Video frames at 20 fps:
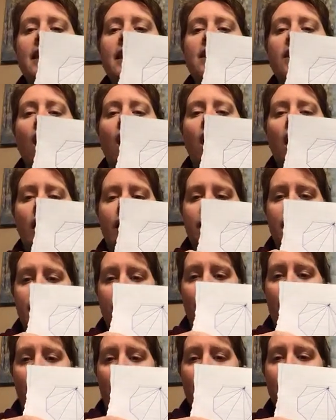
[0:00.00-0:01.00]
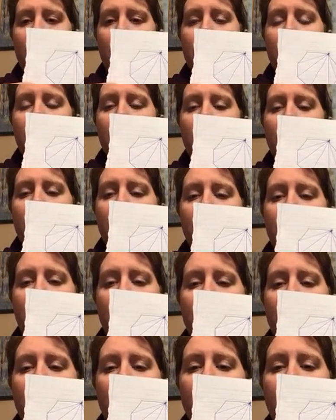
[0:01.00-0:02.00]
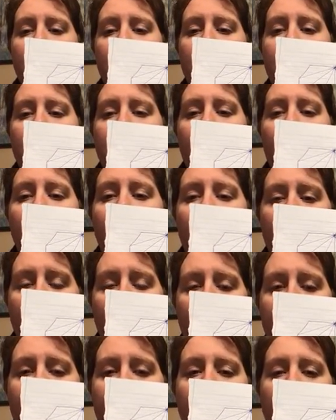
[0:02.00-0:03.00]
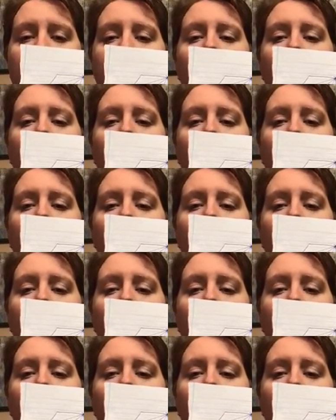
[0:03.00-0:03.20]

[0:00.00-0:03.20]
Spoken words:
this octagon, there is